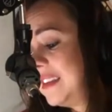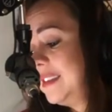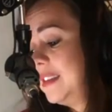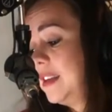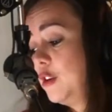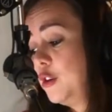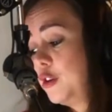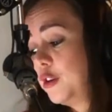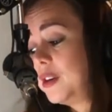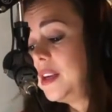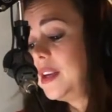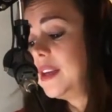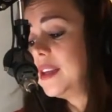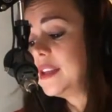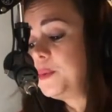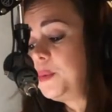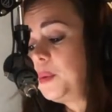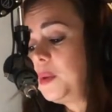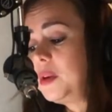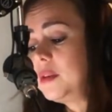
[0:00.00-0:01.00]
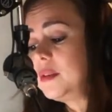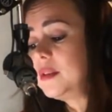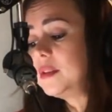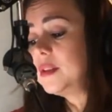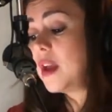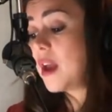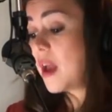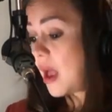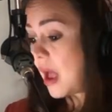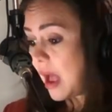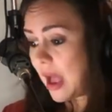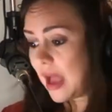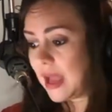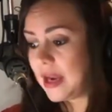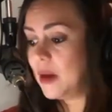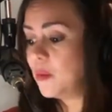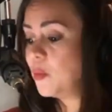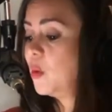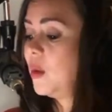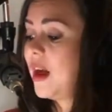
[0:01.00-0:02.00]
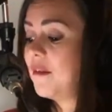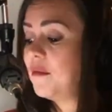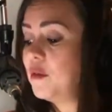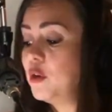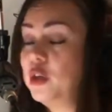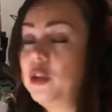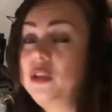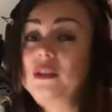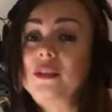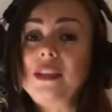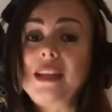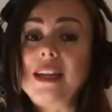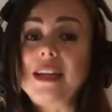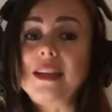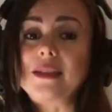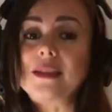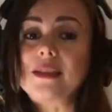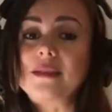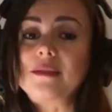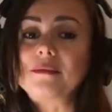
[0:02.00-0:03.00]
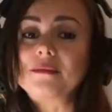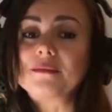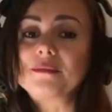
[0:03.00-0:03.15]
the learning experience, and I would have learned the lesson.